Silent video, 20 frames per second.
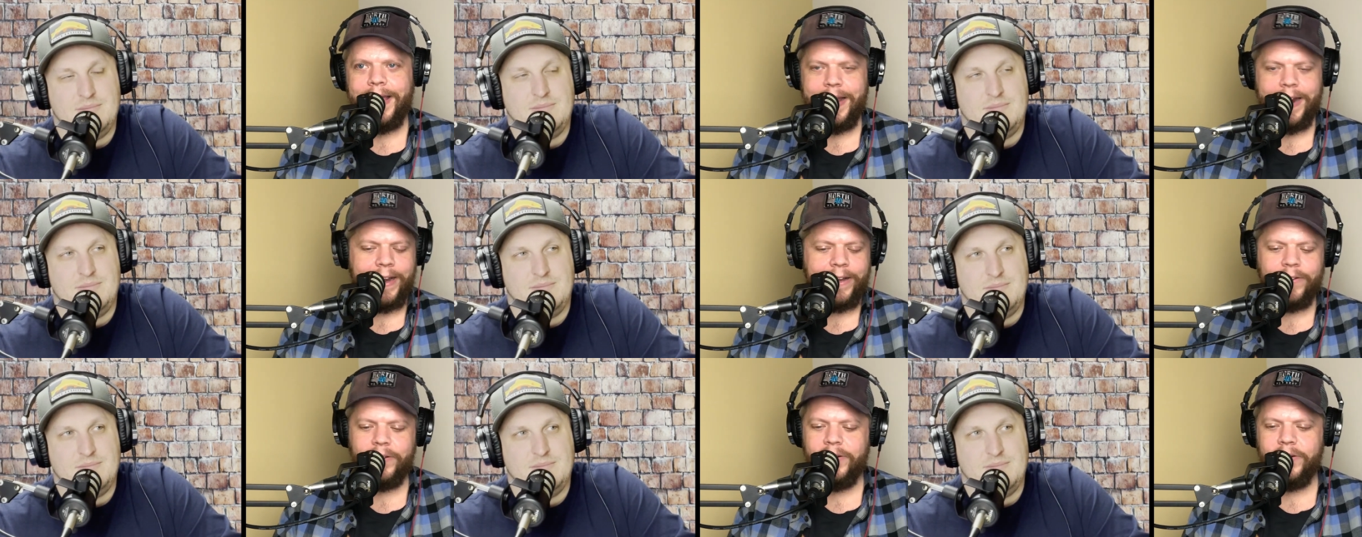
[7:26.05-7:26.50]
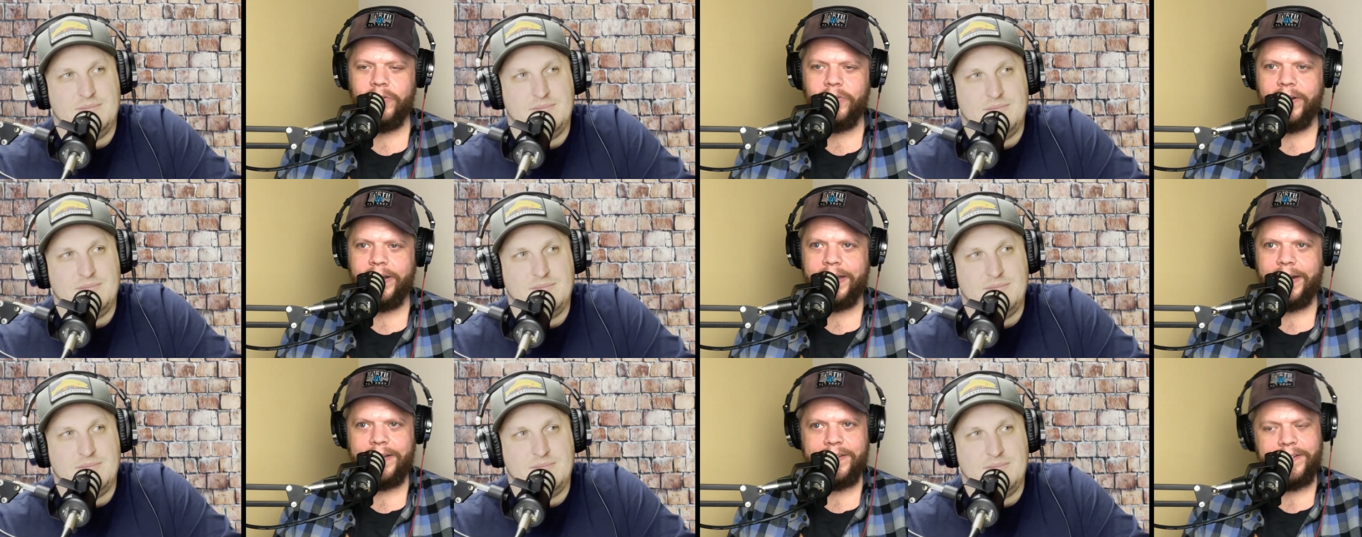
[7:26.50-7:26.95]
Speaker 1: I couldn't
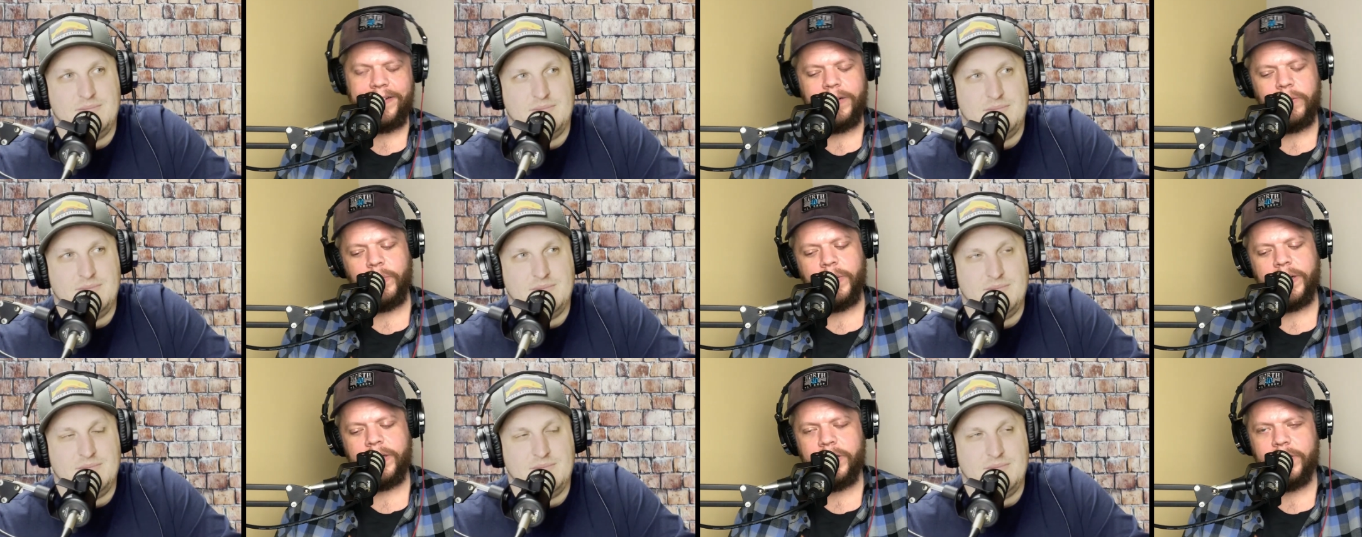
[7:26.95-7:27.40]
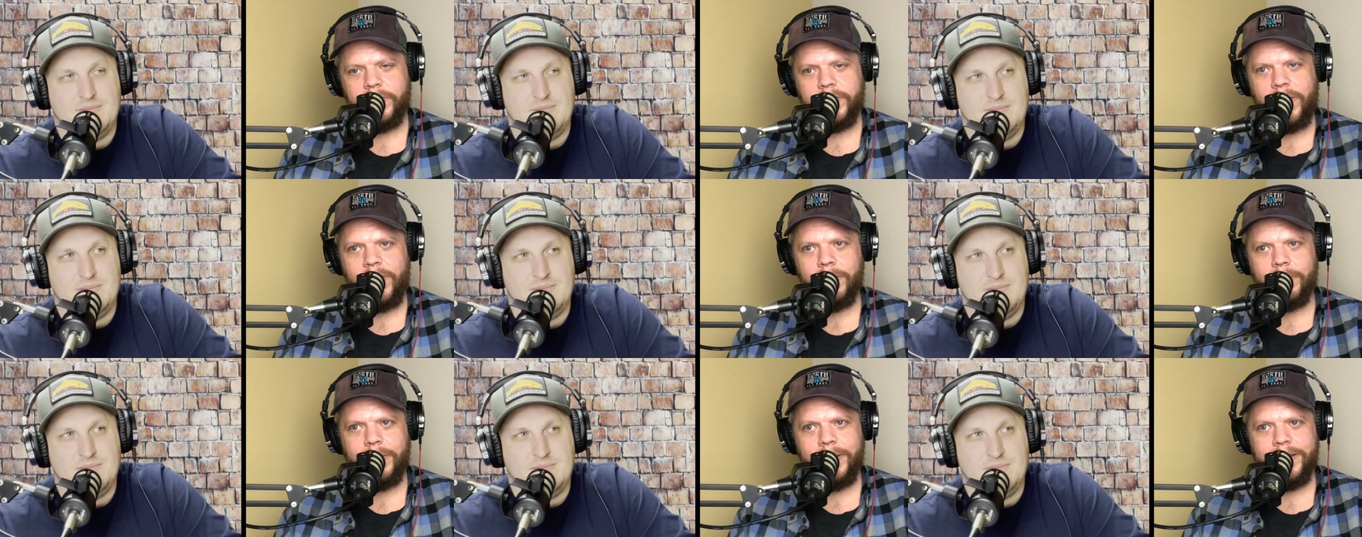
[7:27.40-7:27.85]
drink, and I stayed working there for
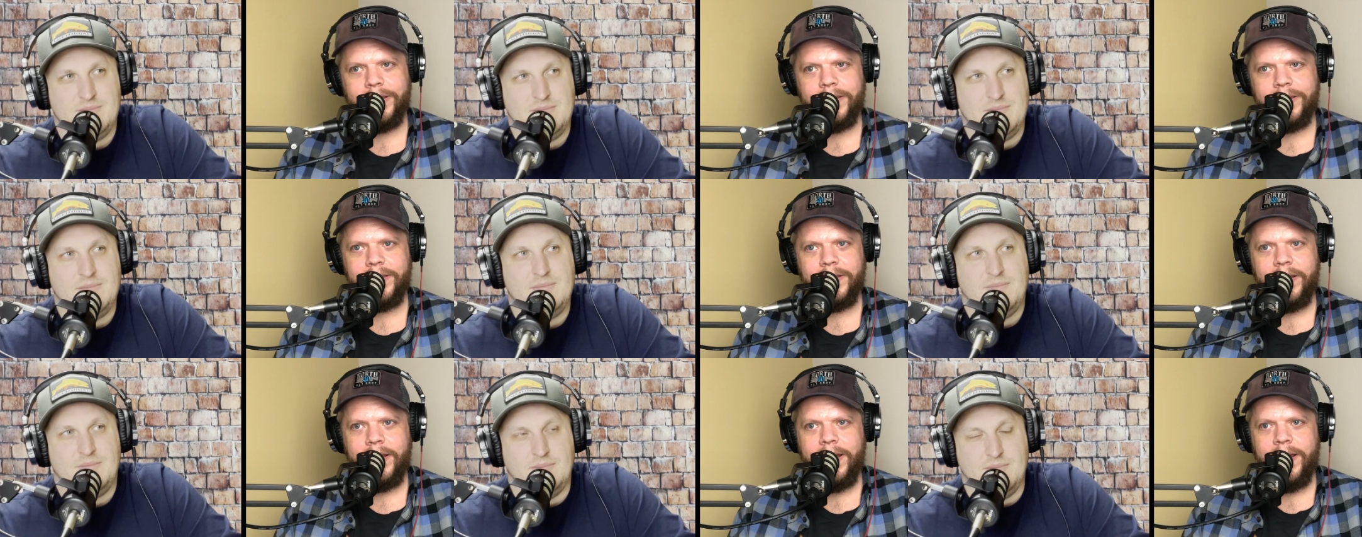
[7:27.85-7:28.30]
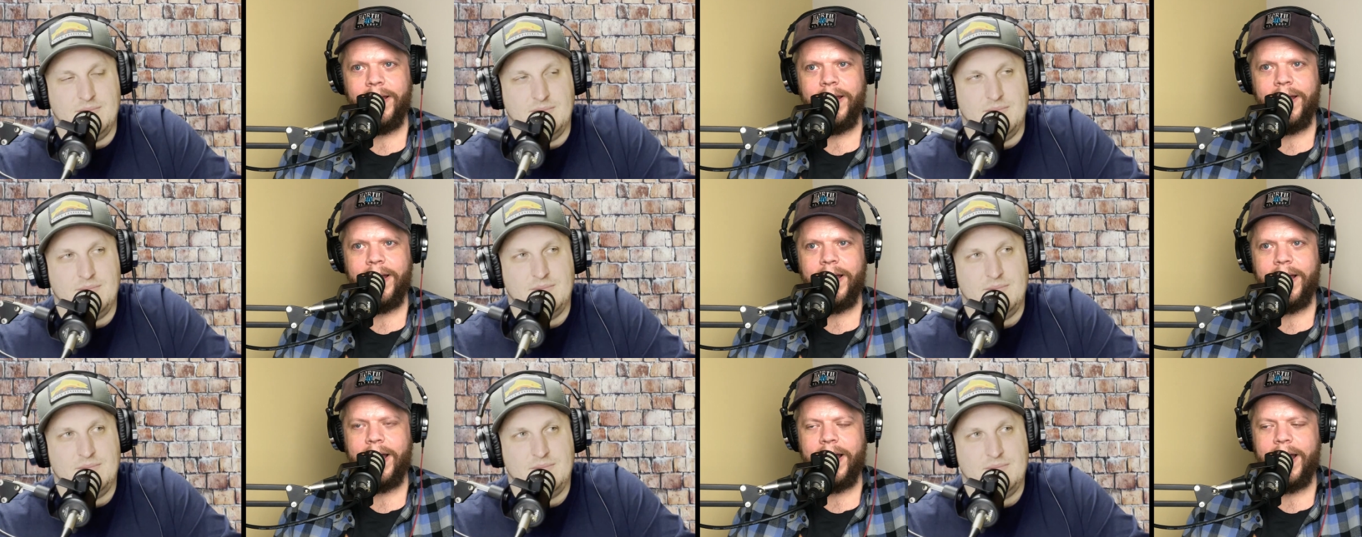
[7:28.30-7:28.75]
another month. Mm
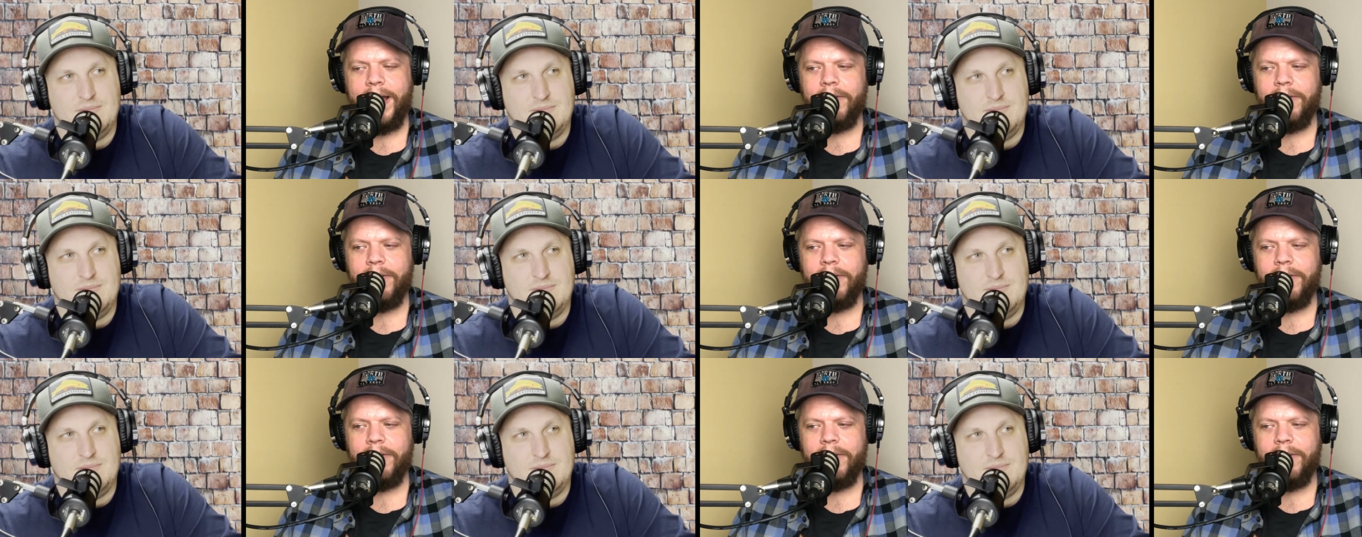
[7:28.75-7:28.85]
-hmm.